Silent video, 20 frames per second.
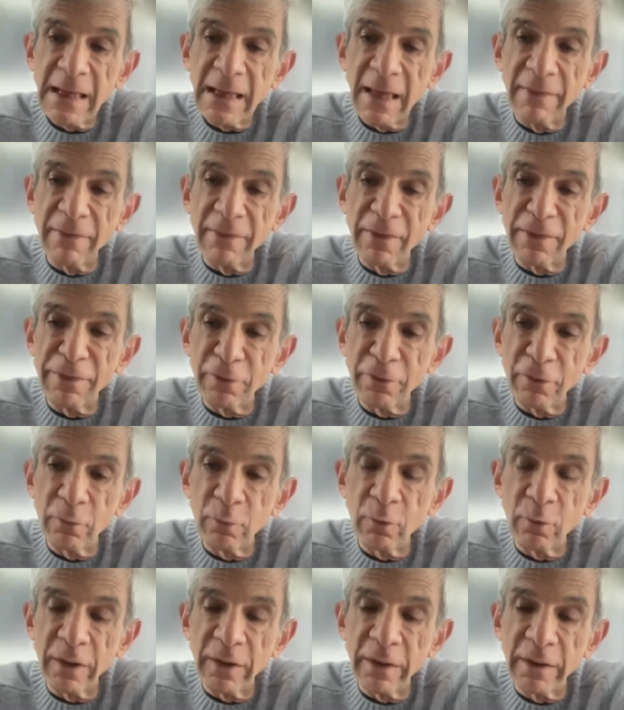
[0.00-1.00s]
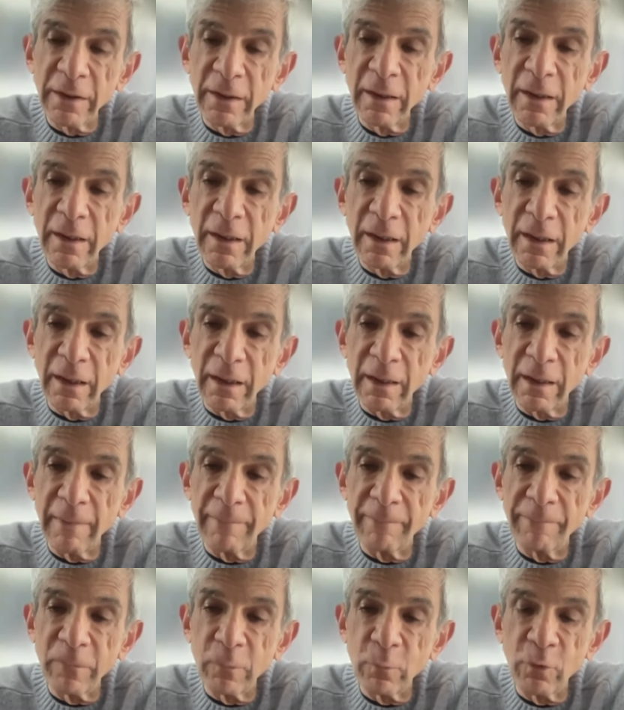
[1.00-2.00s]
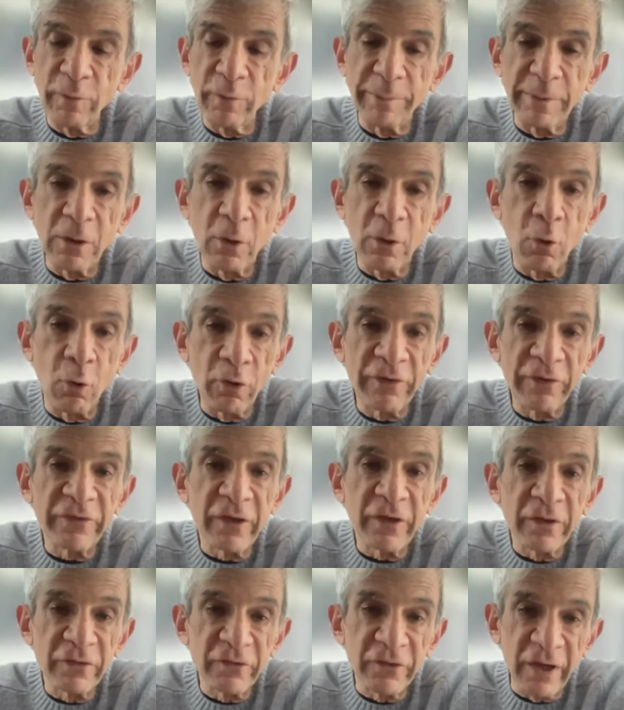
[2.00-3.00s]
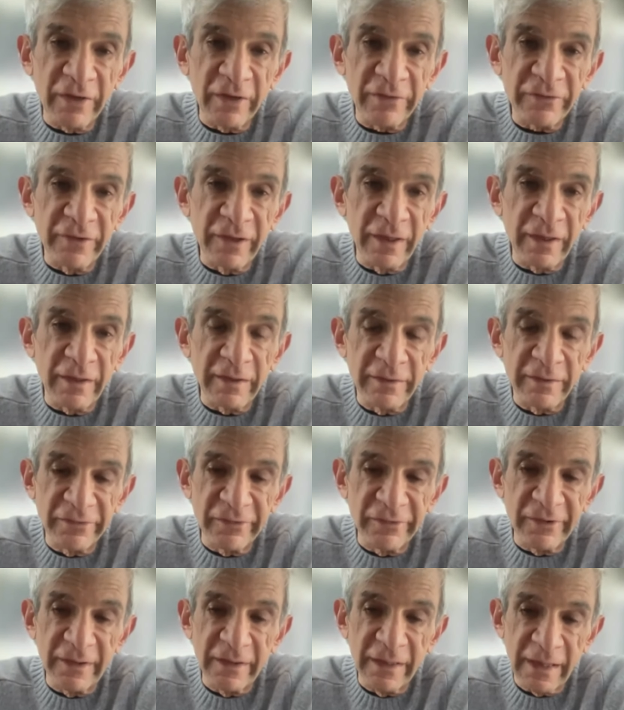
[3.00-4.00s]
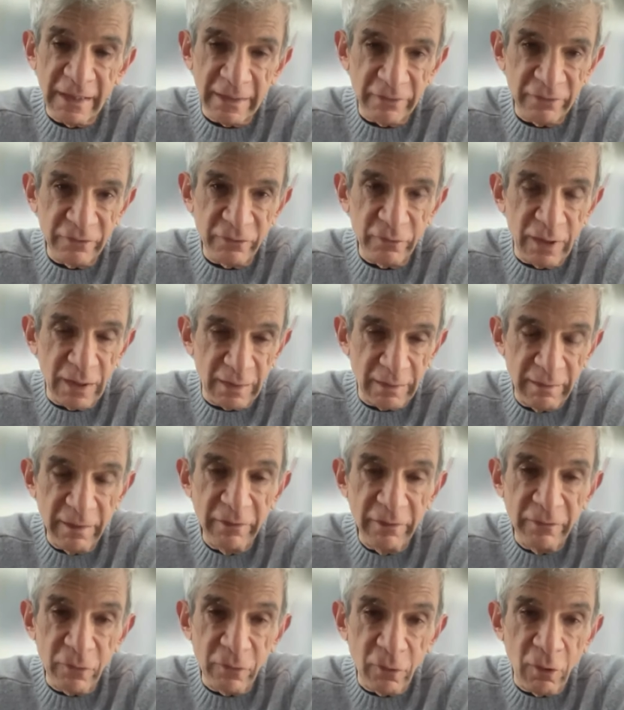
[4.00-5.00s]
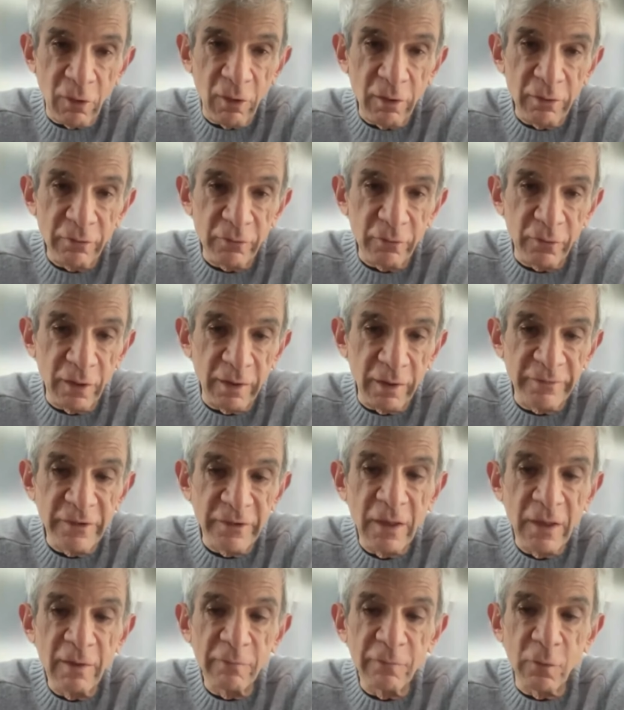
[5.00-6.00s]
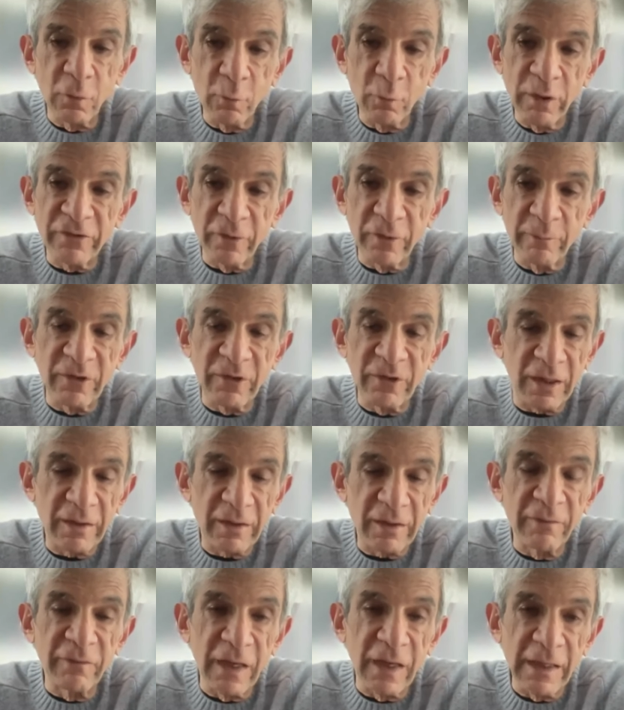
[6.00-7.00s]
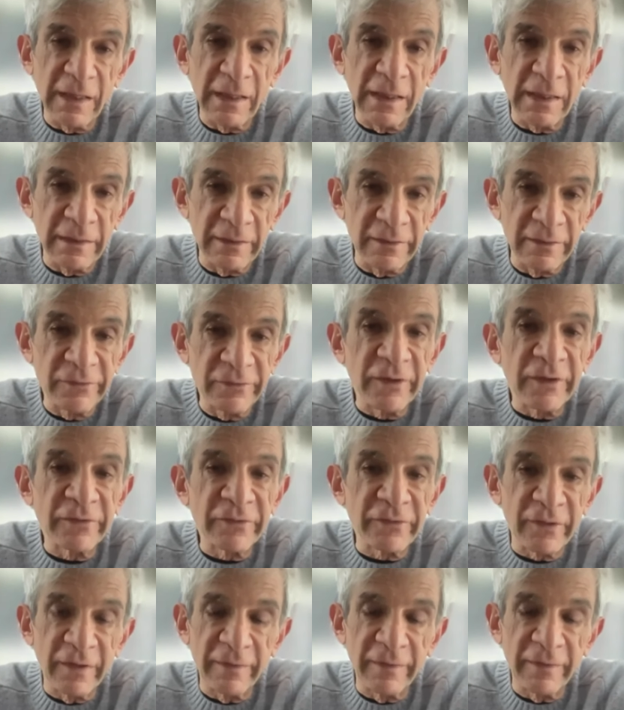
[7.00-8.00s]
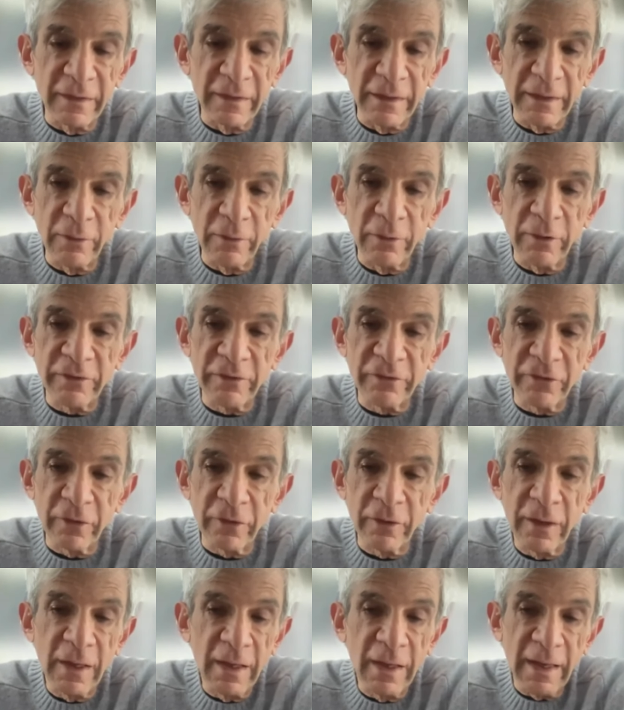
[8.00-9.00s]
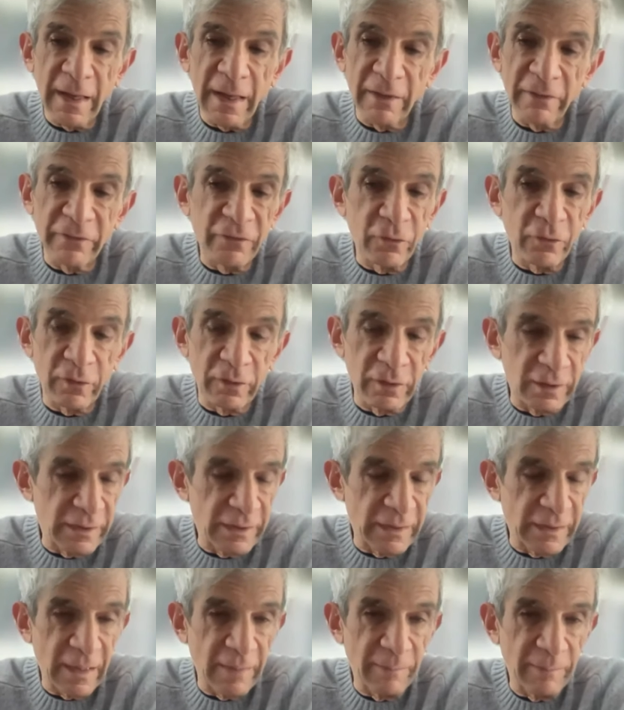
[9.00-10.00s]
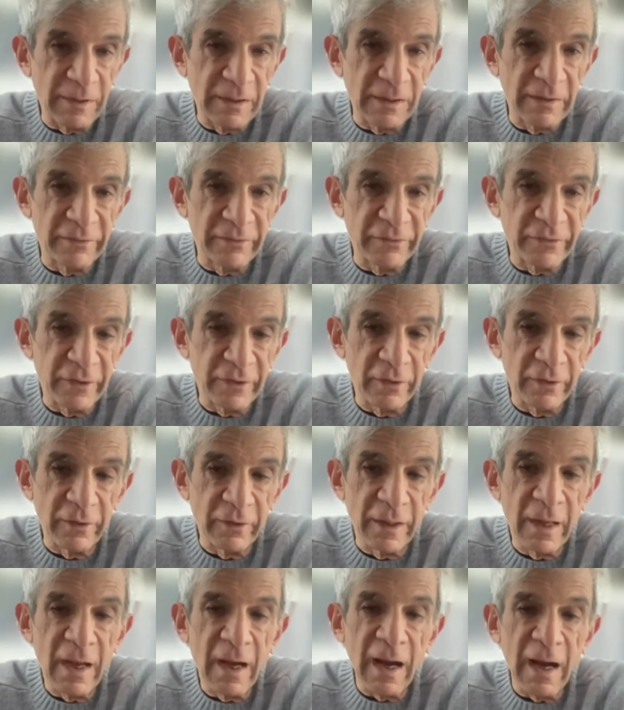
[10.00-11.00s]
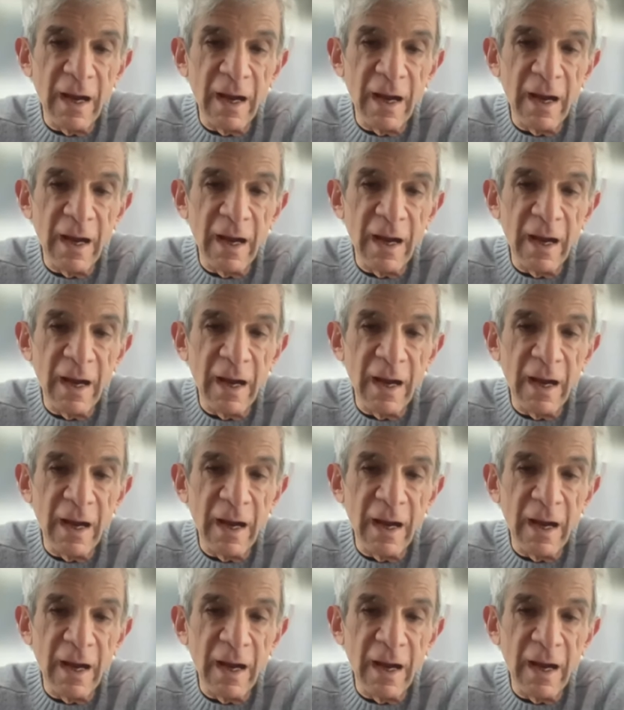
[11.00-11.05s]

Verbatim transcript: And the third one um, would be horse chestnut seed extract. These are all drugs for which objective data exists in the literature and certainly can be considered.